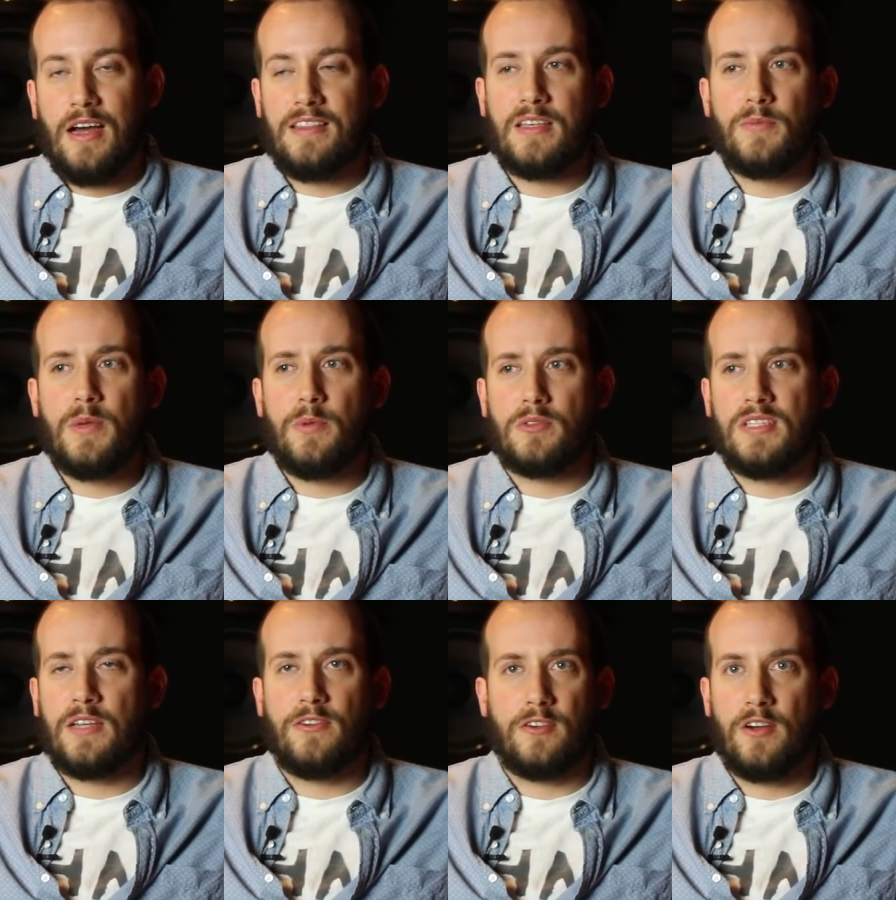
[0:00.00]
think people
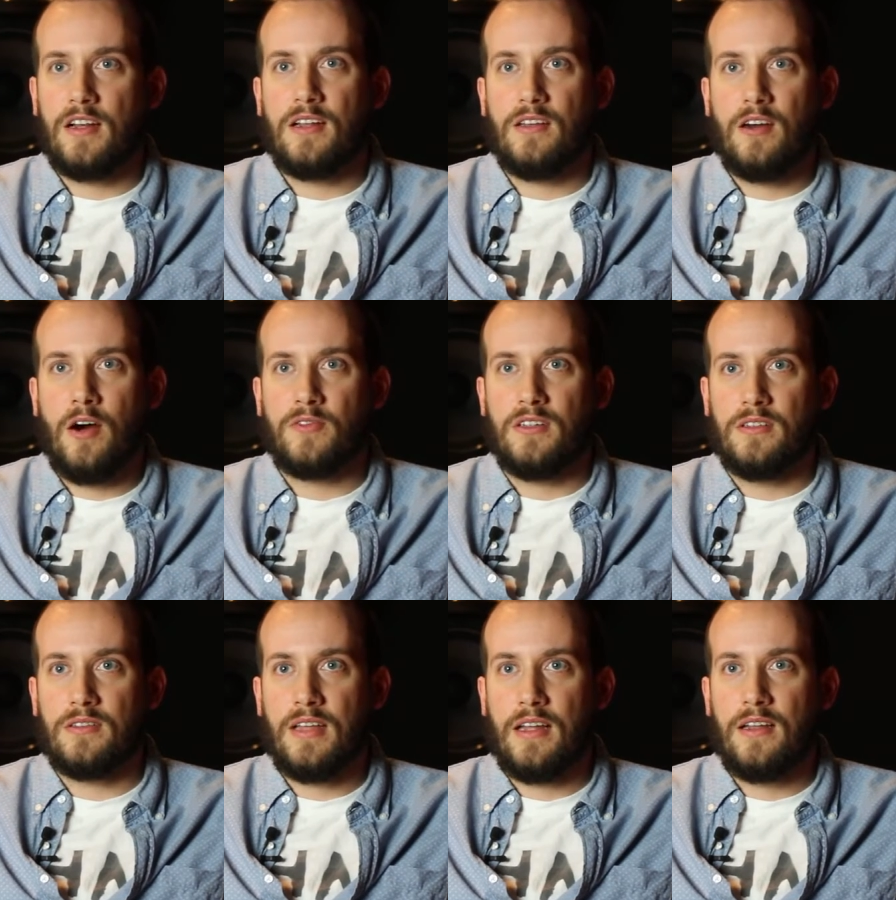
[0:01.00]
take for granted
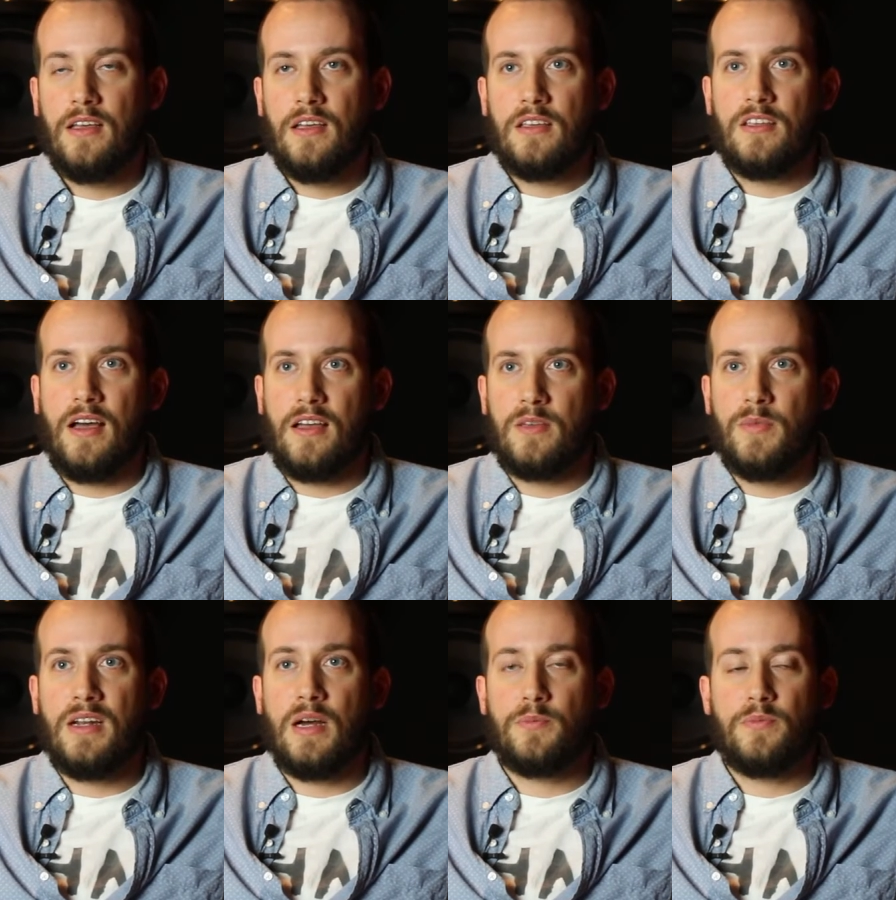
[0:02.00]
often that, yeah, you
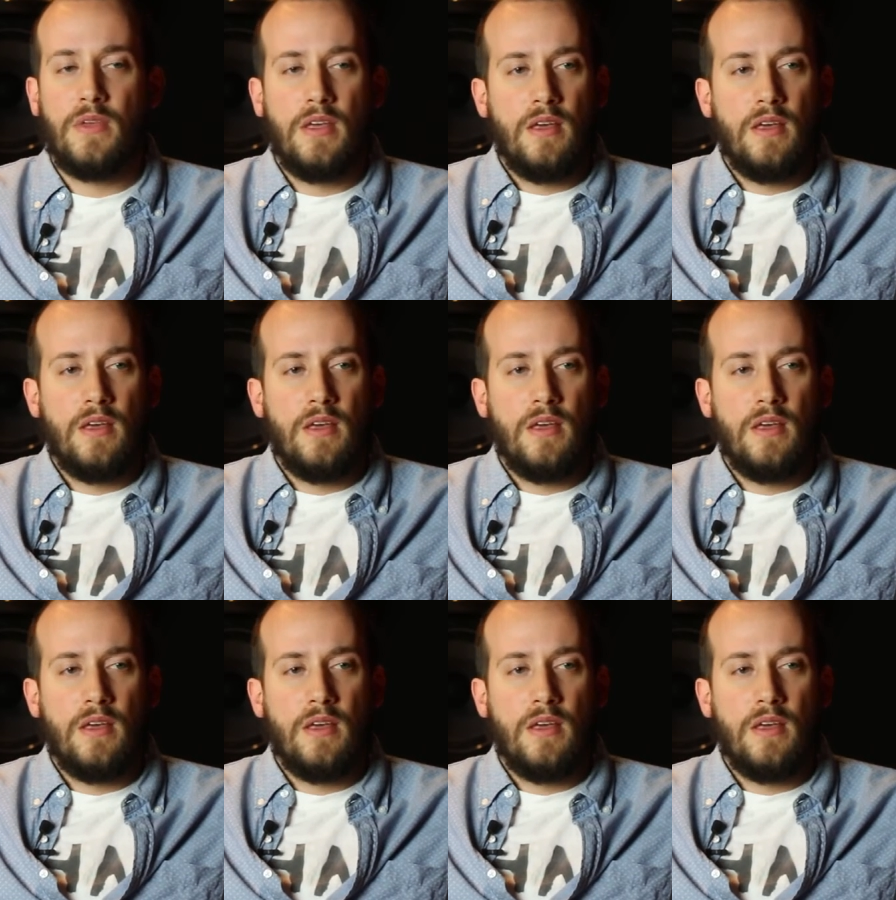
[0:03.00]
may not